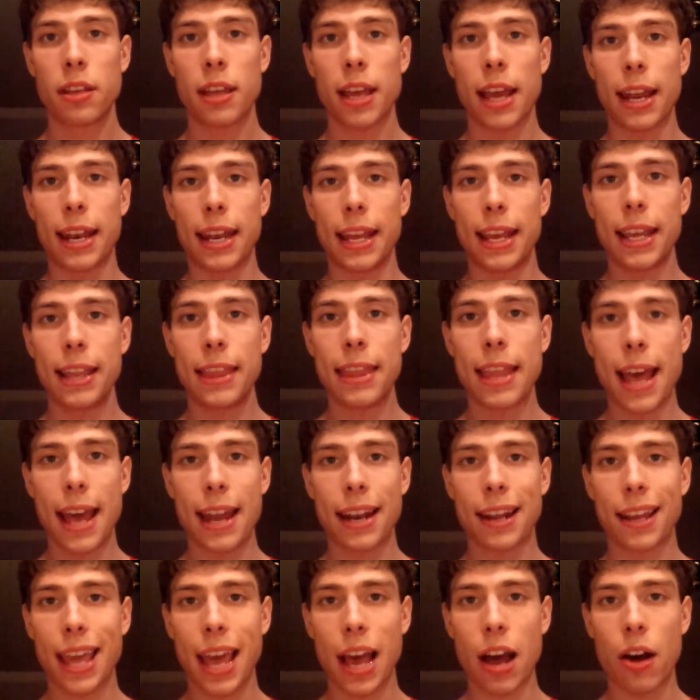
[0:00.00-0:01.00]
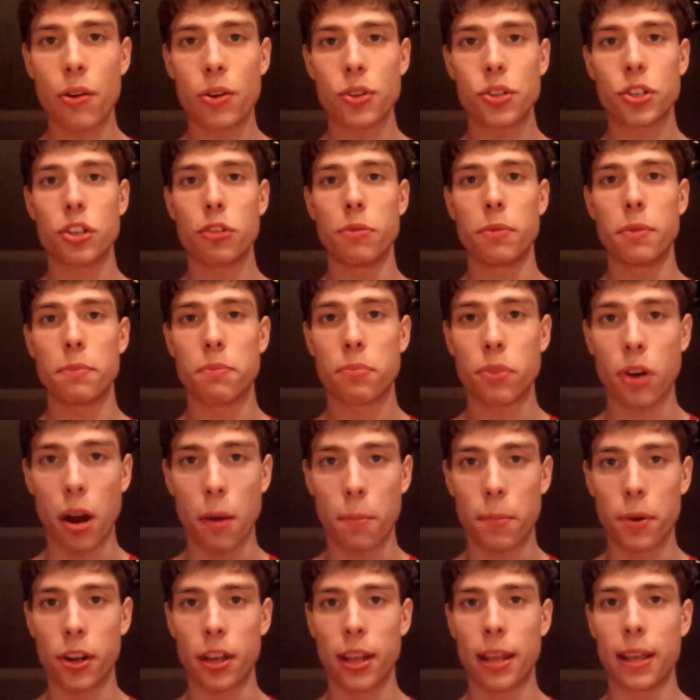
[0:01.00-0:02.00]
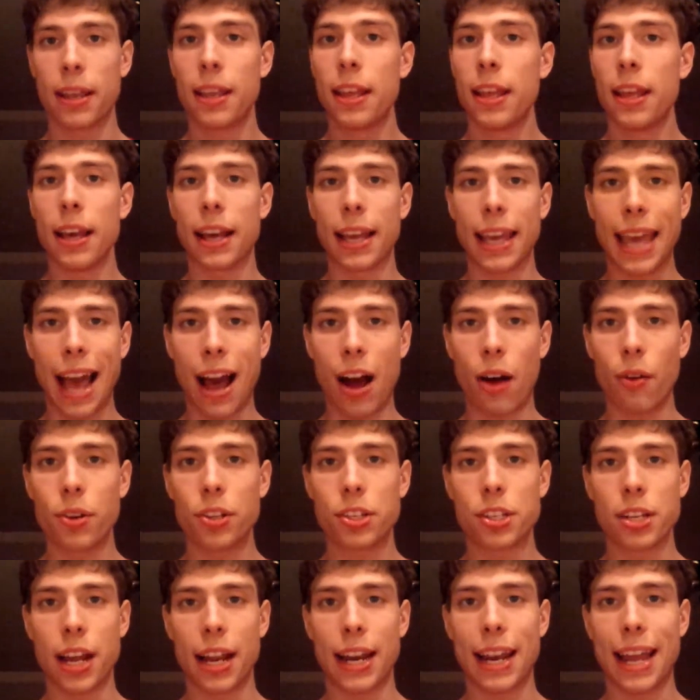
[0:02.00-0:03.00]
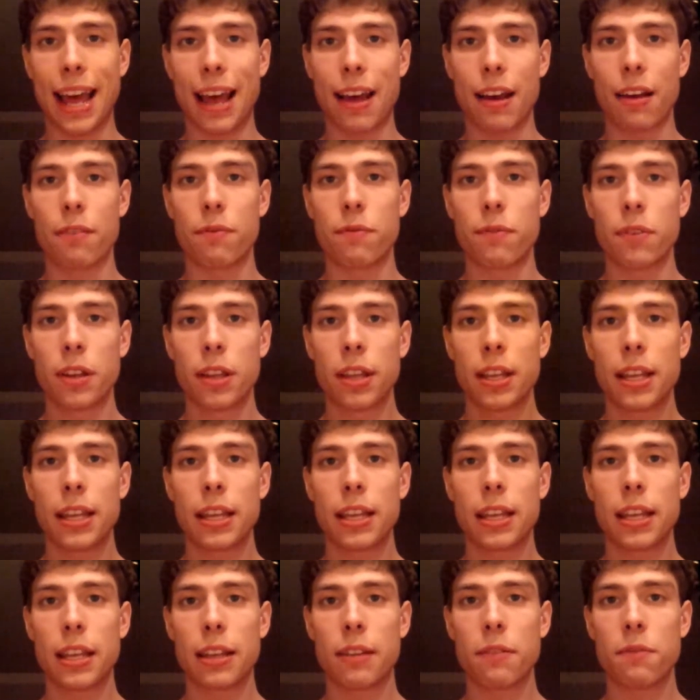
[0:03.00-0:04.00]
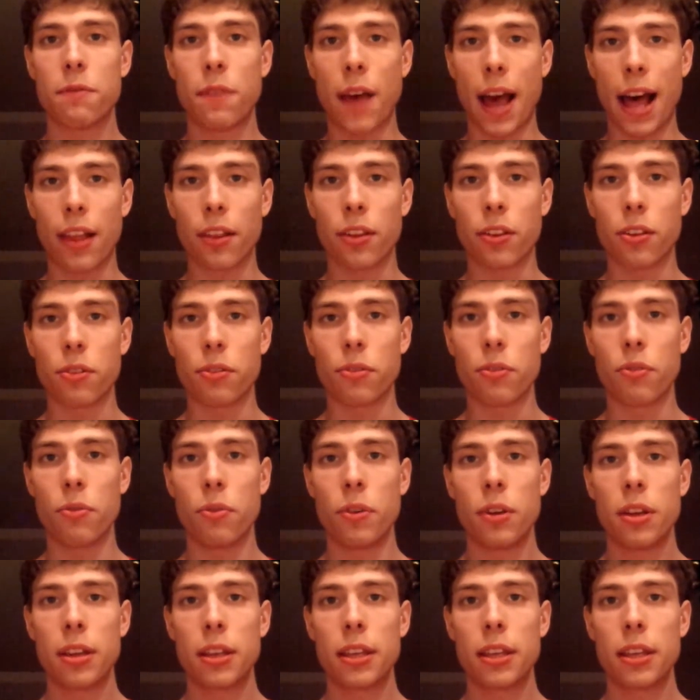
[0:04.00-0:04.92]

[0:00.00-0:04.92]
And in that a cow is human property, a cow does not have value